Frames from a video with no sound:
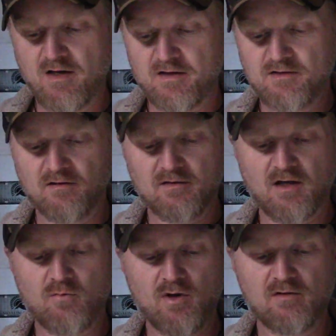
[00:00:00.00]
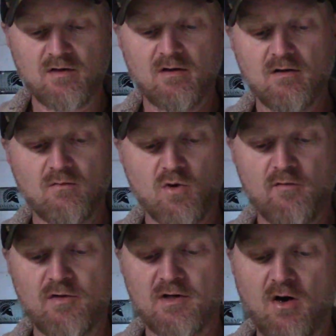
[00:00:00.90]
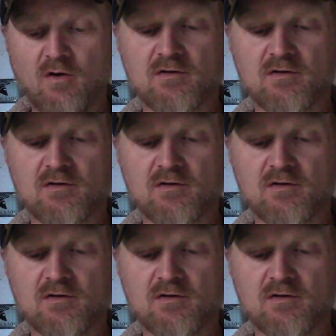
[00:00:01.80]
It's good to take with you wherever you go.